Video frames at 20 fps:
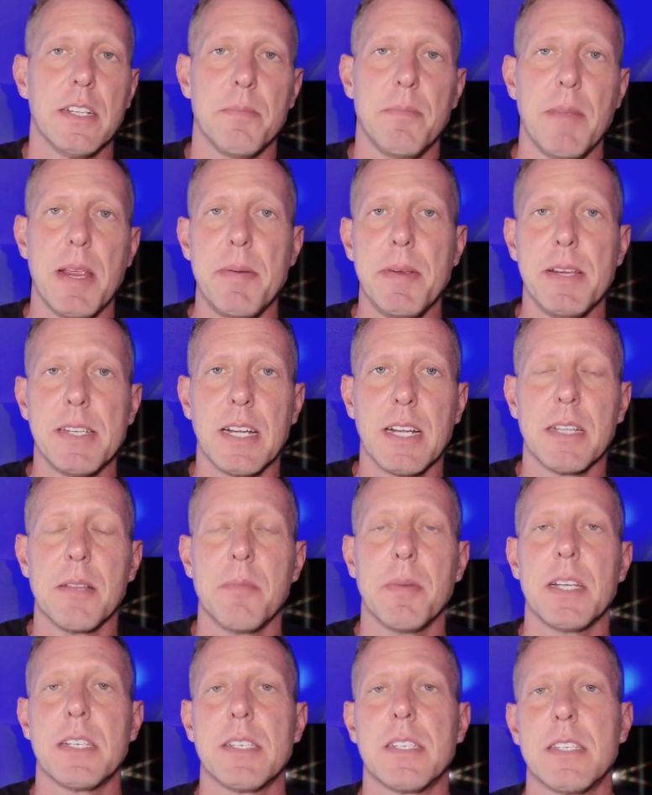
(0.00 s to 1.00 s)
Maybe it's not
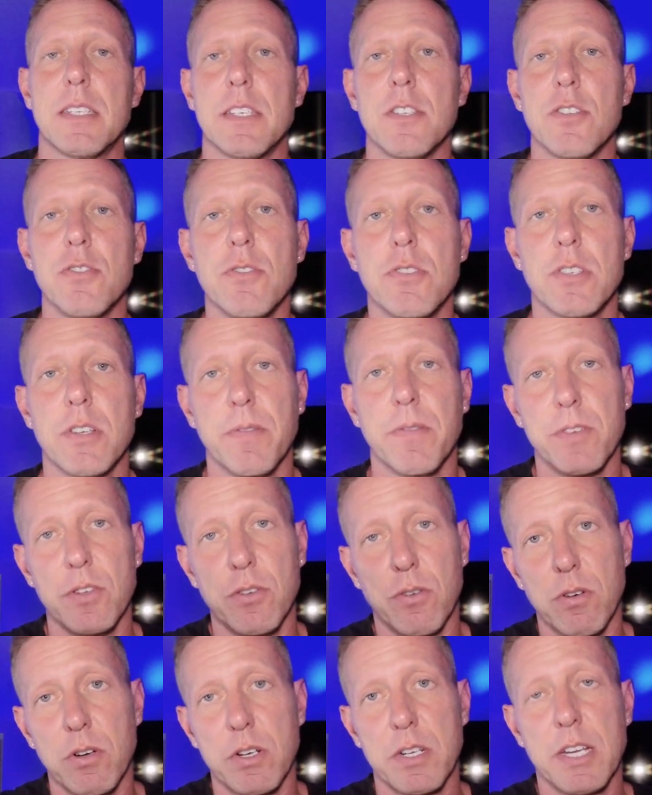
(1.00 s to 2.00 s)
the best use of
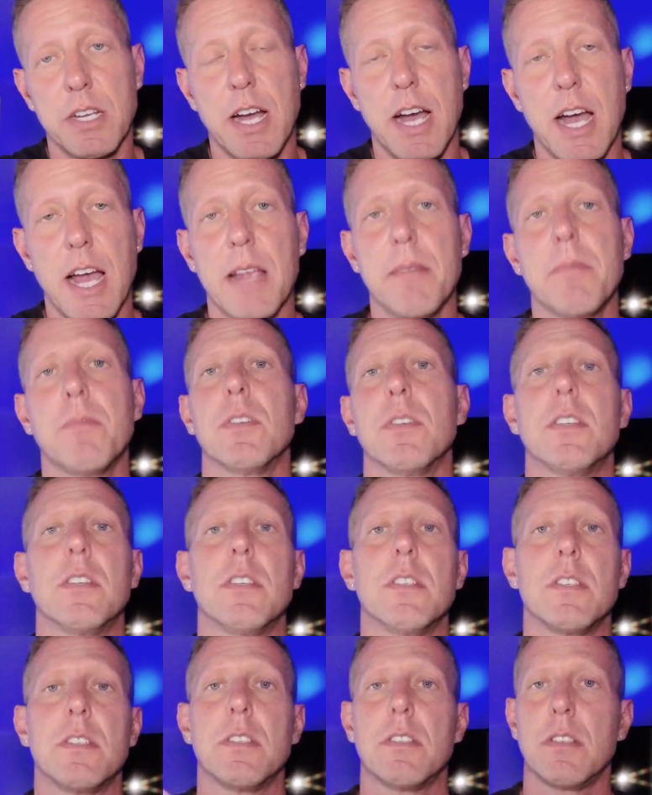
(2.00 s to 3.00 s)
your time, which
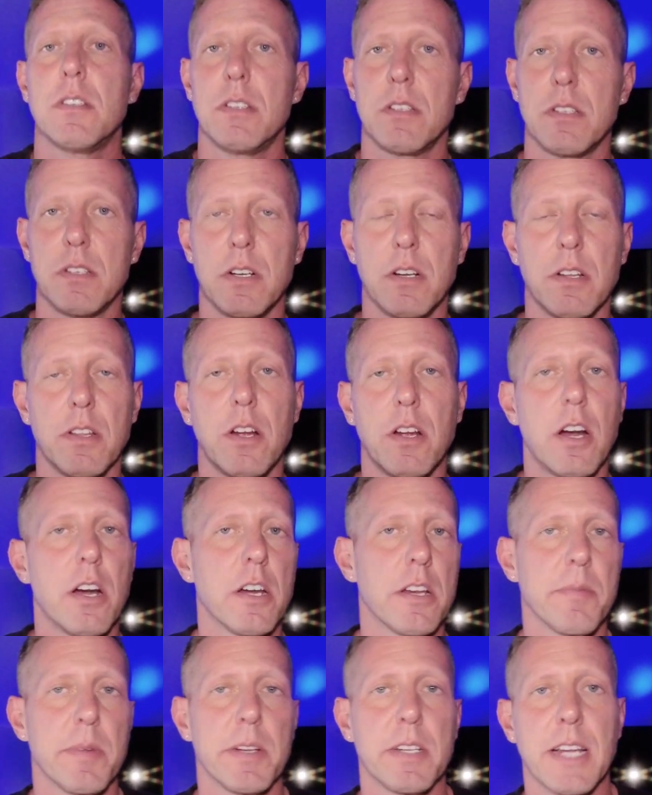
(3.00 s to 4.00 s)
is you know the
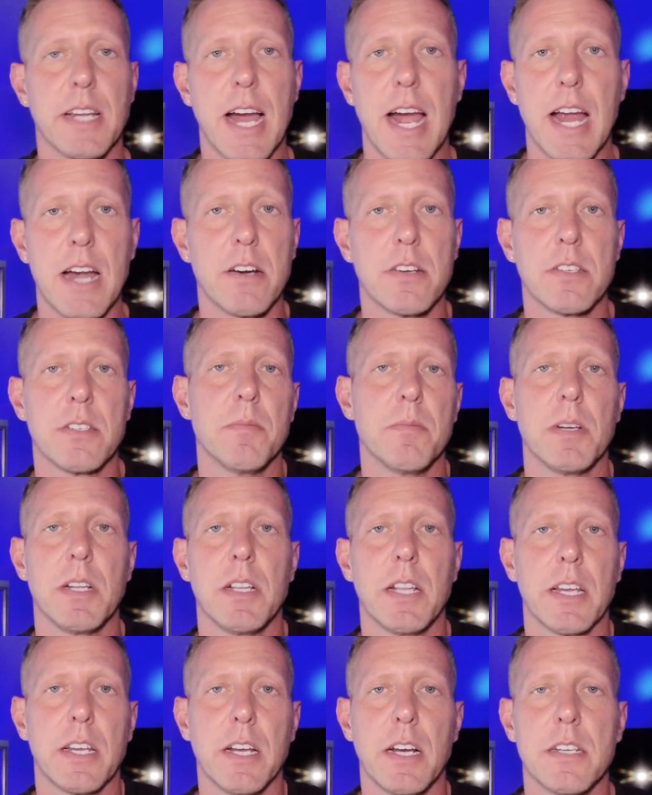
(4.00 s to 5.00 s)
argument to hire
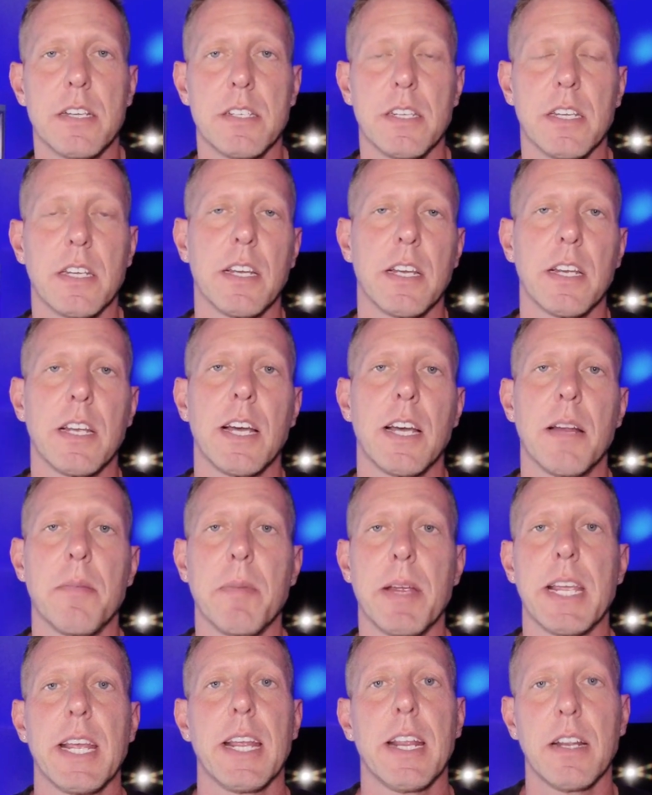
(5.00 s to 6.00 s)
somebody like us that can kind
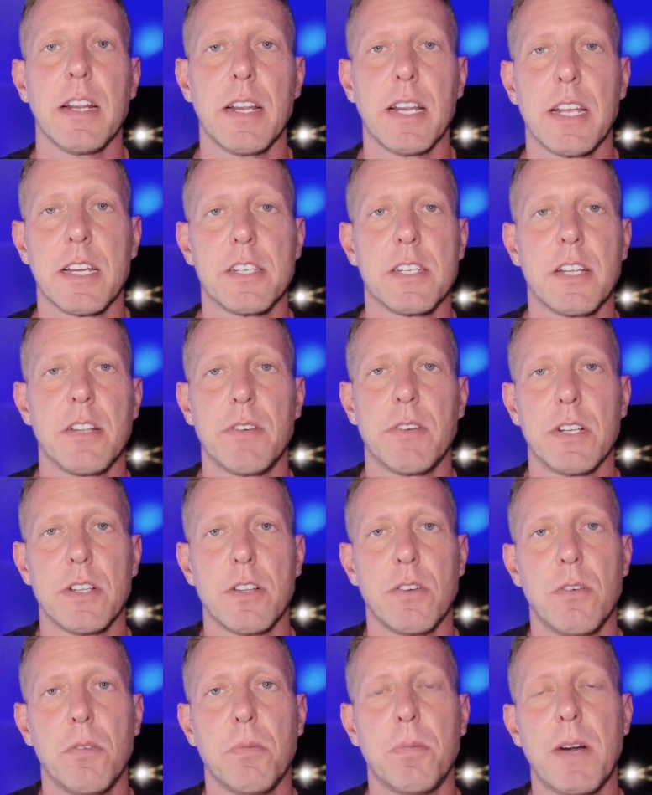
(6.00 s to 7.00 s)
of make it accelerate
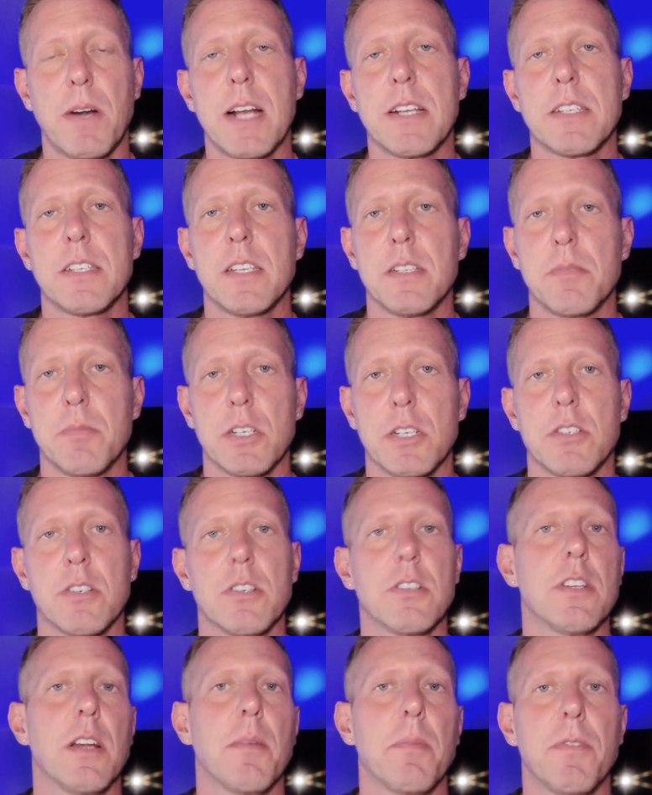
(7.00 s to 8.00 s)
the whole process, make
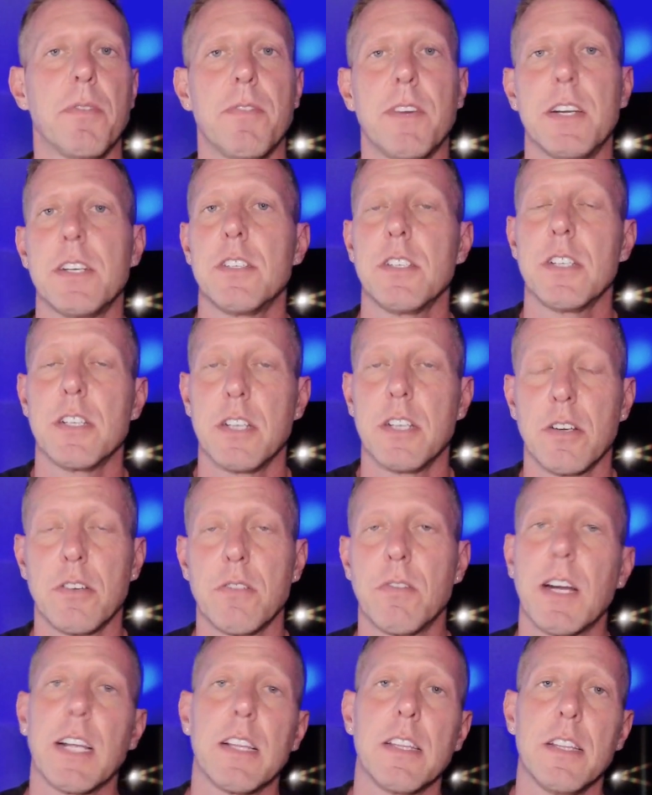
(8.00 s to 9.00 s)
sure it's done professionally and done
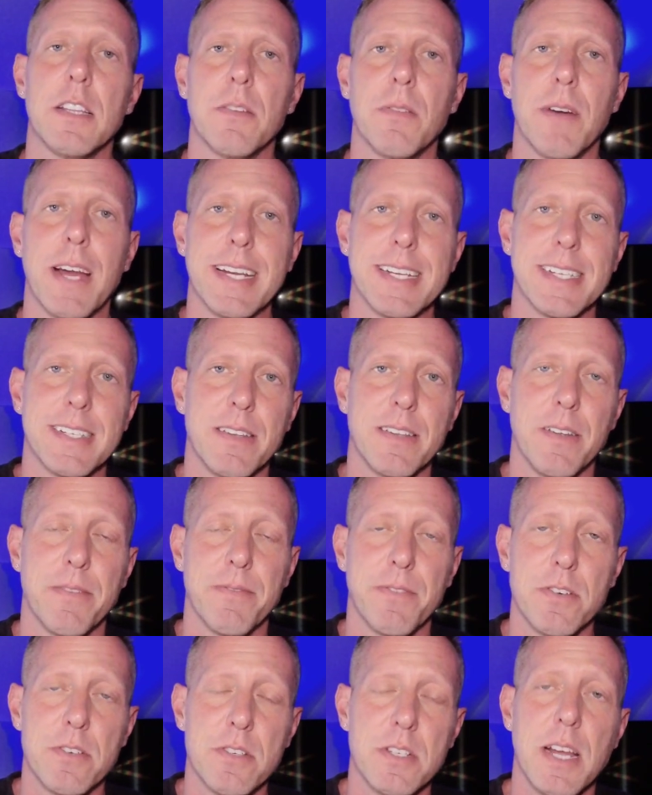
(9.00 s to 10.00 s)
correctly the right the
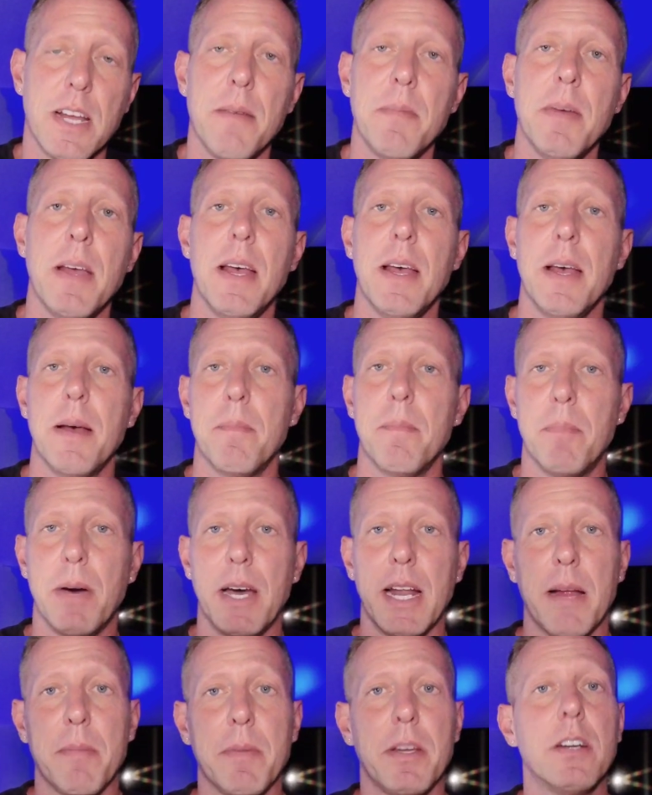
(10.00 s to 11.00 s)
first time.
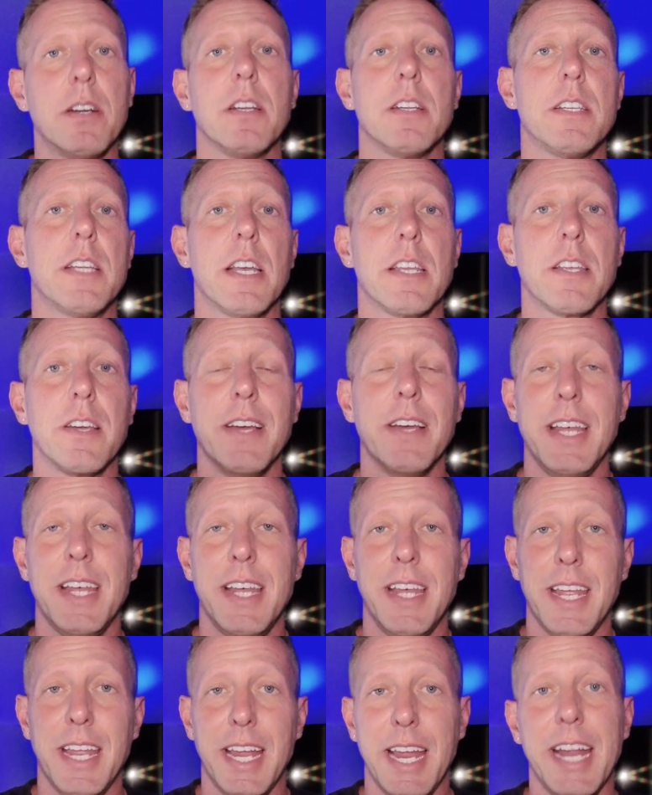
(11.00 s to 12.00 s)
But I'm here to tell you,
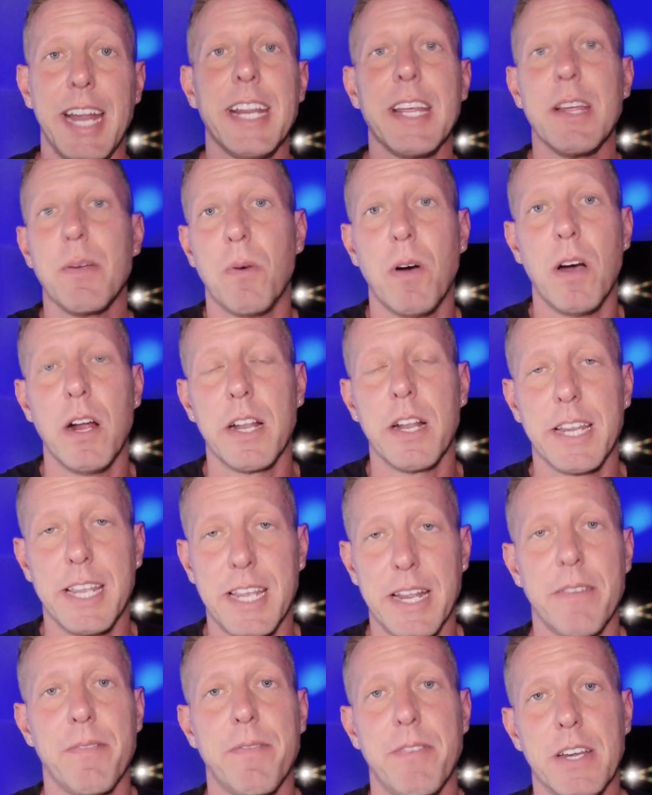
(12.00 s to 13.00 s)
anyone
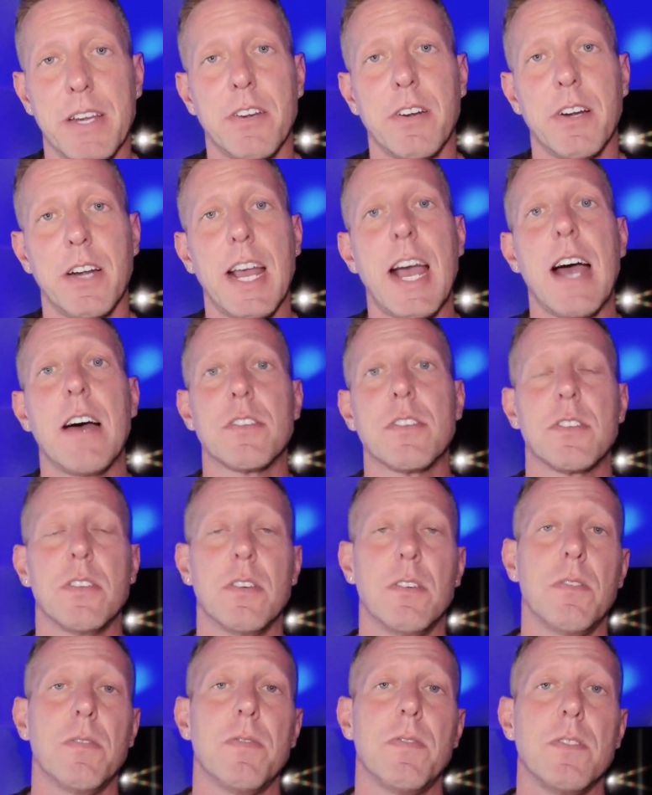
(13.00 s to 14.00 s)
can figure it out.
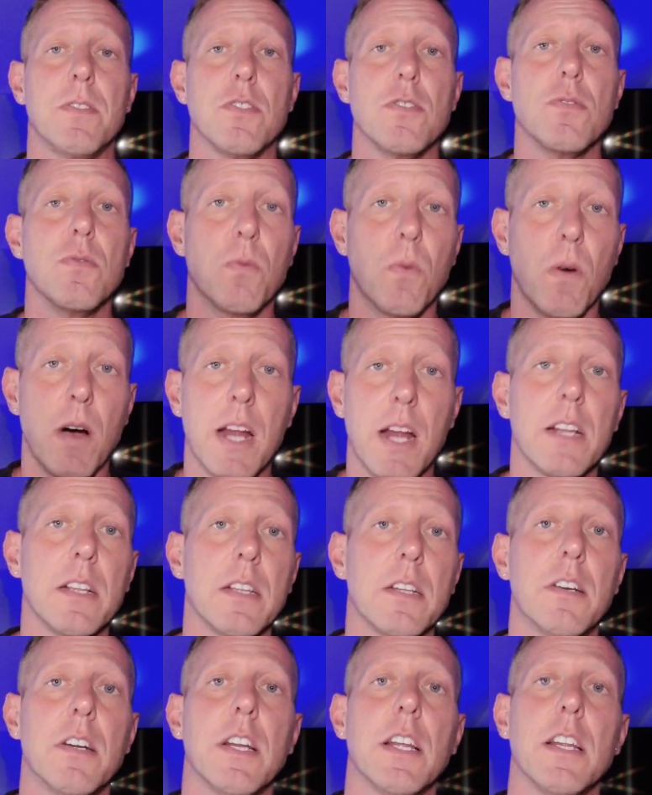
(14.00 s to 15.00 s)
So if you want to
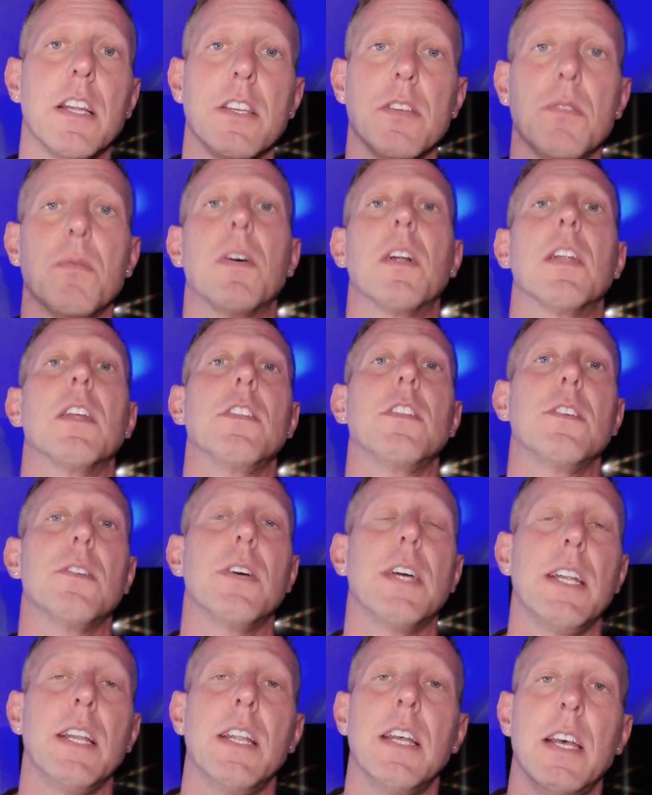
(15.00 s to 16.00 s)
learn it and you want to
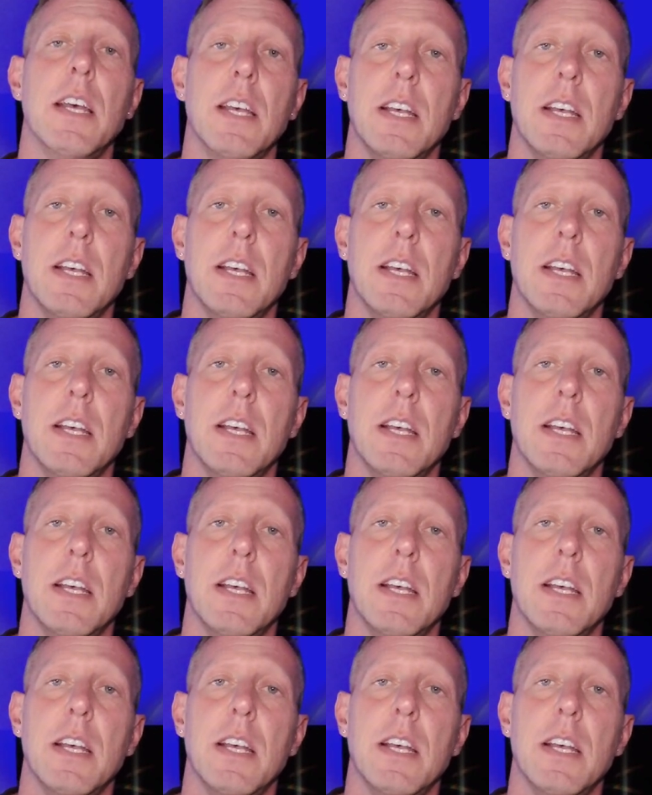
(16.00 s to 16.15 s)
do it,